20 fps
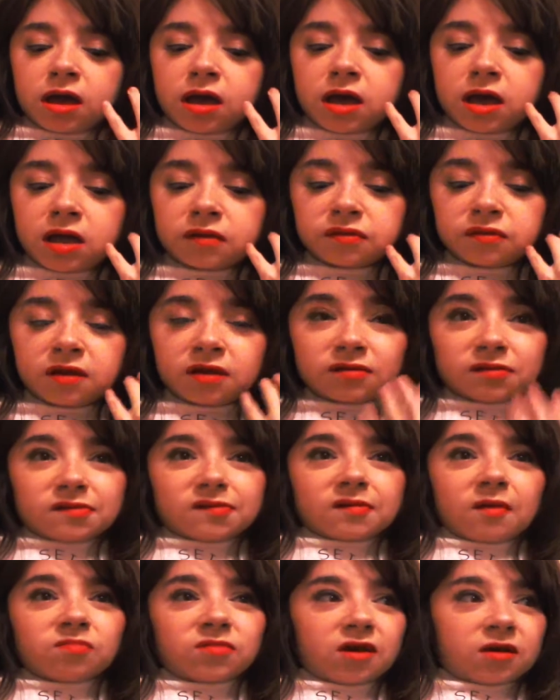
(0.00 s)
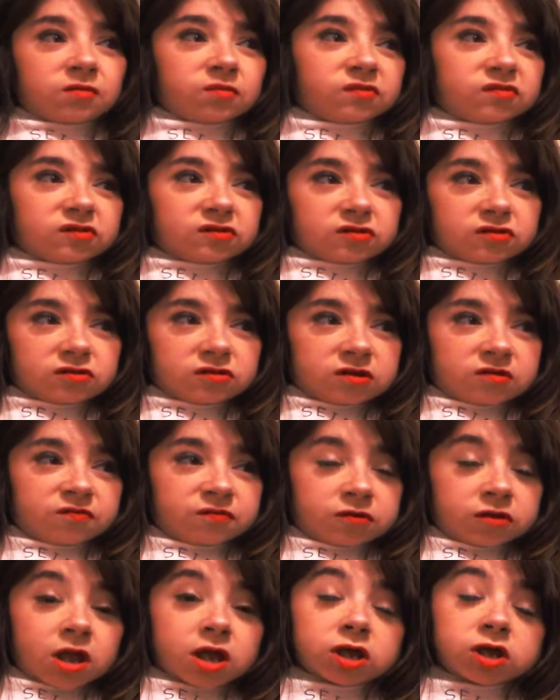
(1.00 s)
and then sometimes you
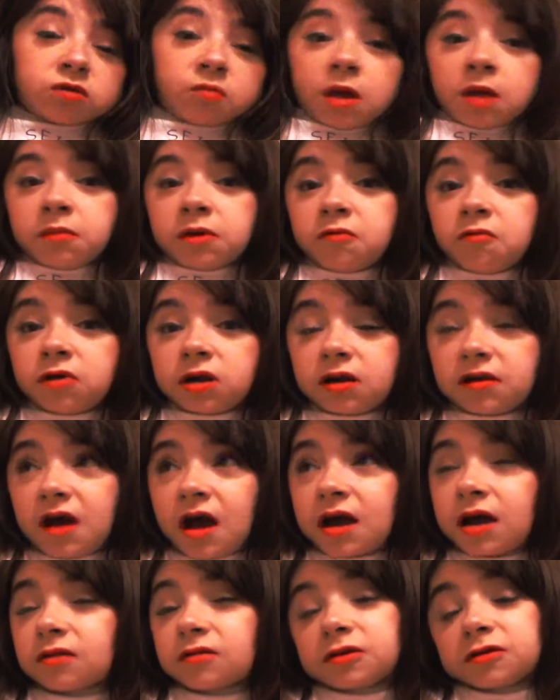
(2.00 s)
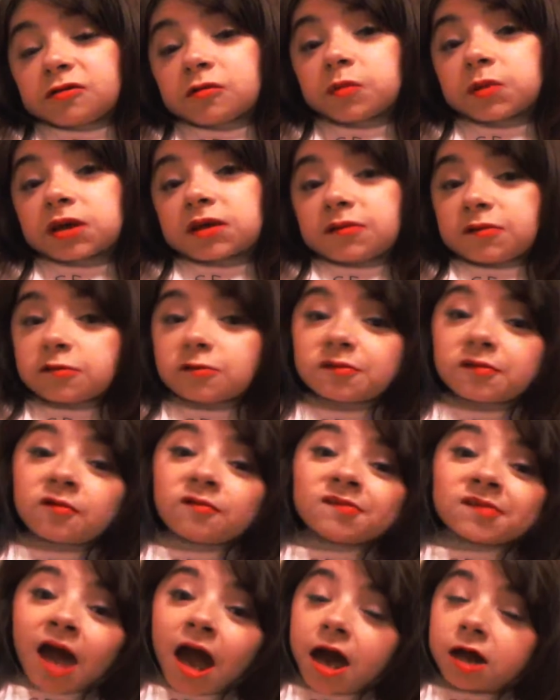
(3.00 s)
feel like you maybe want to die a little because you're so
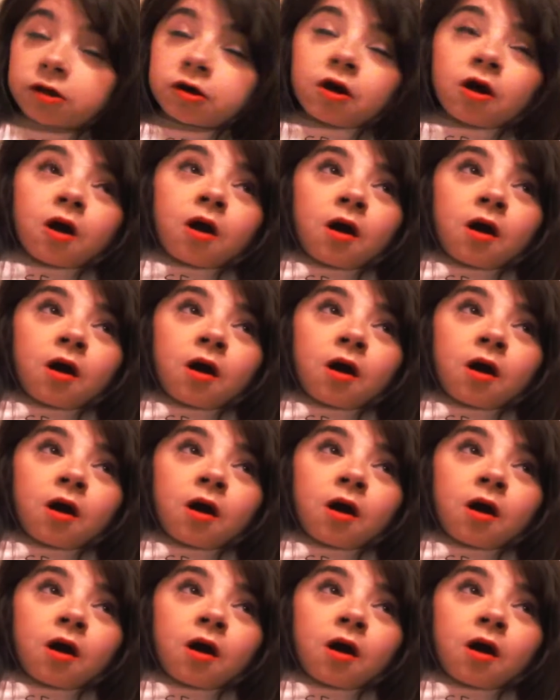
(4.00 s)
sad,